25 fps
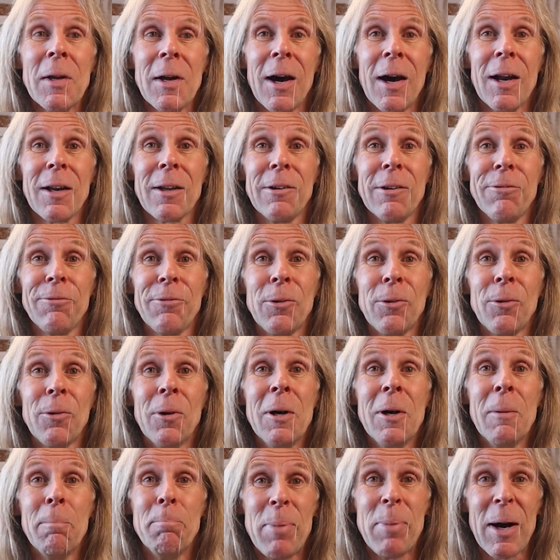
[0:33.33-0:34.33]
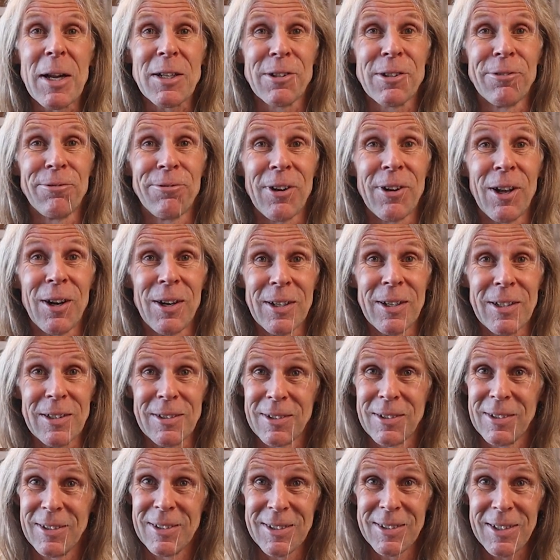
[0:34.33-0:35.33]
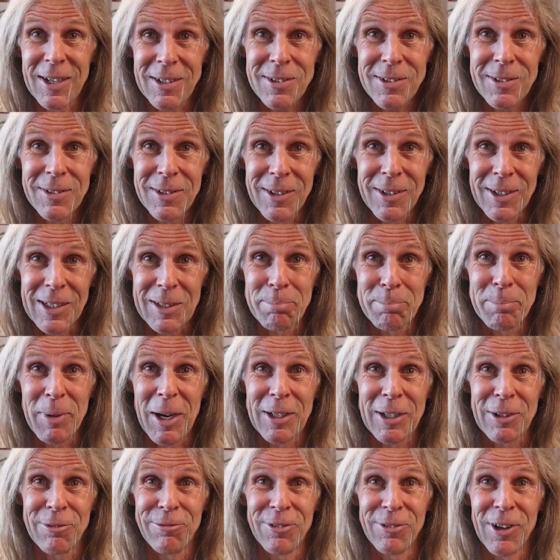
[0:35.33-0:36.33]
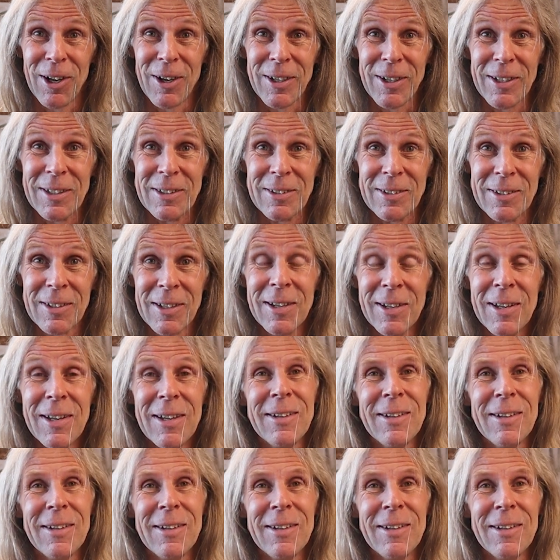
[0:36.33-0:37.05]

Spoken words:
And I thought, butterflies. It doesn't like butterflies.